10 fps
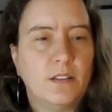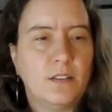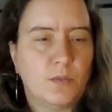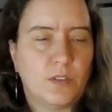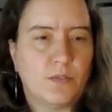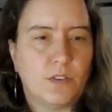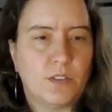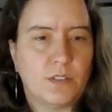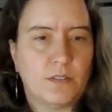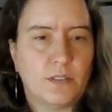This was the
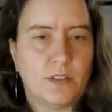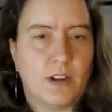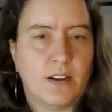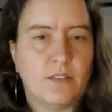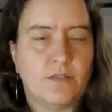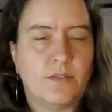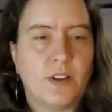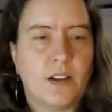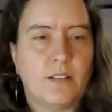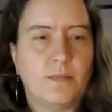first kind of
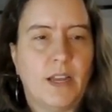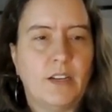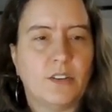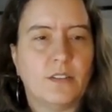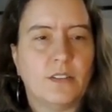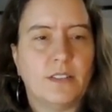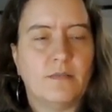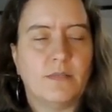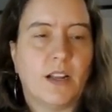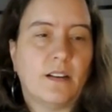major,
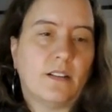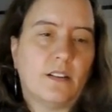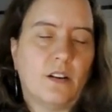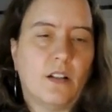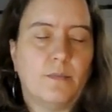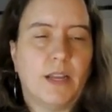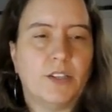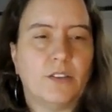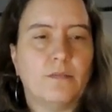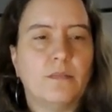I call it
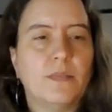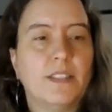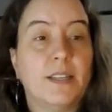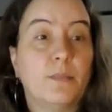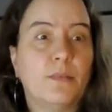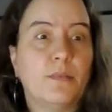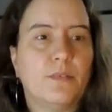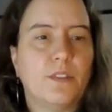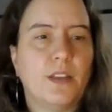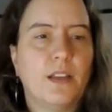major, dip
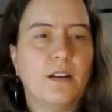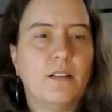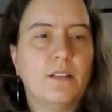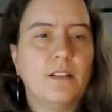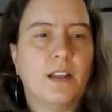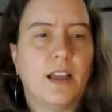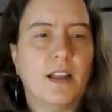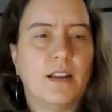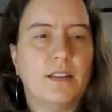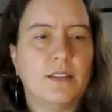for the year.
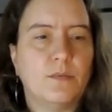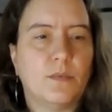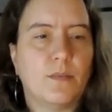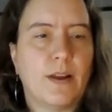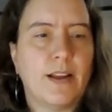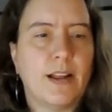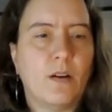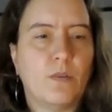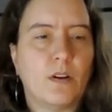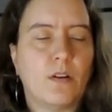And right
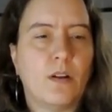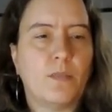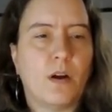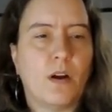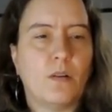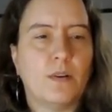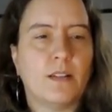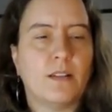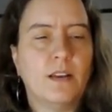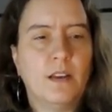now we're on par
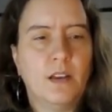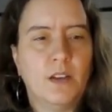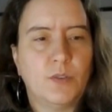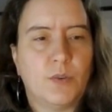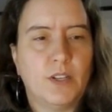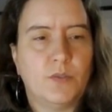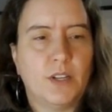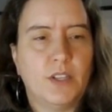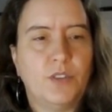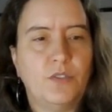with
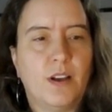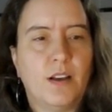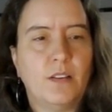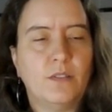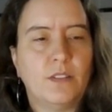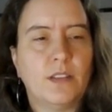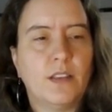2022 values.